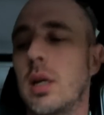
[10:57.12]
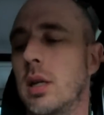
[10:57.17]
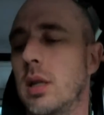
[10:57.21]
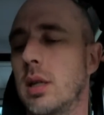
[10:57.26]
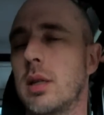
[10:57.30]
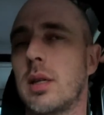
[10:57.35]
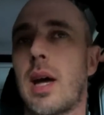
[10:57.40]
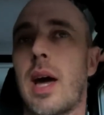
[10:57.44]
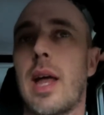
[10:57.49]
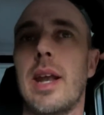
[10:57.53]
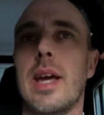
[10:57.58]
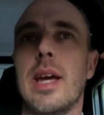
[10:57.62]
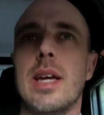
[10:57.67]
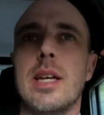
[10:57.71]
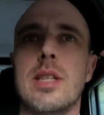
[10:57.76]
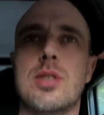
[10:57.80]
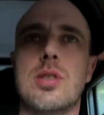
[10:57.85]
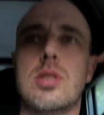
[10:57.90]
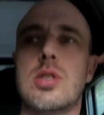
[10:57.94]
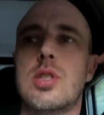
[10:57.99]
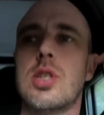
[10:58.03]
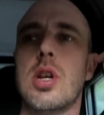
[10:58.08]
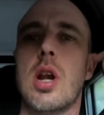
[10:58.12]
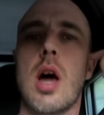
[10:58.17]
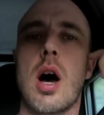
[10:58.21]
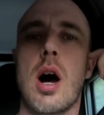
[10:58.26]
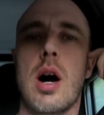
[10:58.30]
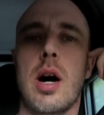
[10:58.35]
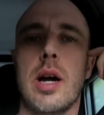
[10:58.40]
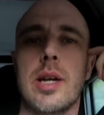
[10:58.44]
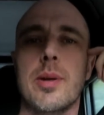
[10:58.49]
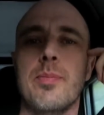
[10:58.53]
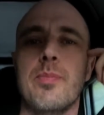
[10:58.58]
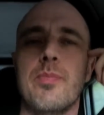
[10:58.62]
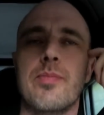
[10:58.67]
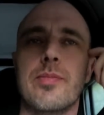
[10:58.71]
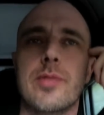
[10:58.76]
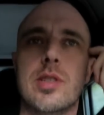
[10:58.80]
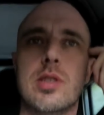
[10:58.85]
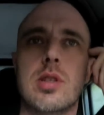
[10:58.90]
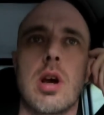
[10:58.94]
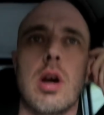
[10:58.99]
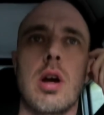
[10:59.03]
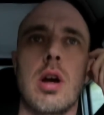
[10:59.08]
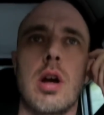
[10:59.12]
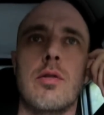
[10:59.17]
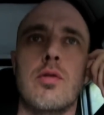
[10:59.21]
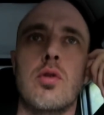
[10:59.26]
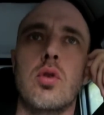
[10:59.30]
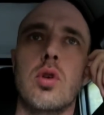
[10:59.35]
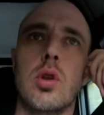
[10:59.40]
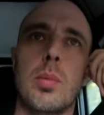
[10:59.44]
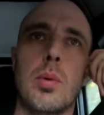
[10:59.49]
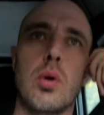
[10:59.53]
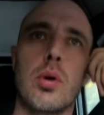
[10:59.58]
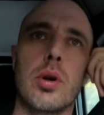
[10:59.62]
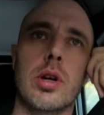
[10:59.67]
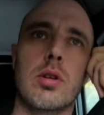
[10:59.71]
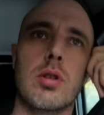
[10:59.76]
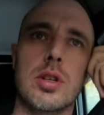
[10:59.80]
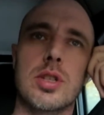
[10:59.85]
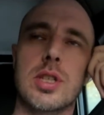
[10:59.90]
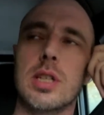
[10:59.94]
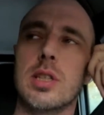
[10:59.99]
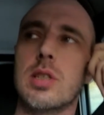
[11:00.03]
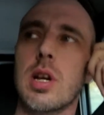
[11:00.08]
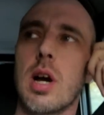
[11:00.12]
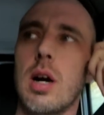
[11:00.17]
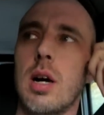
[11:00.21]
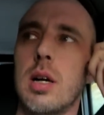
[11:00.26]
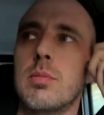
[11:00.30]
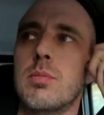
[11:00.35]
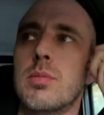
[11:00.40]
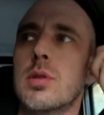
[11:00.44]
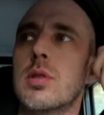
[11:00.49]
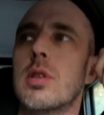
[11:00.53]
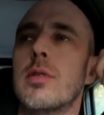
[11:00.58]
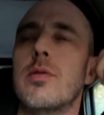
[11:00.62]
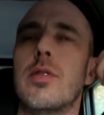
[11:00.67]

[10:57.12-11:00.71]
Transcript: and it is July, so of all the border crossing times of the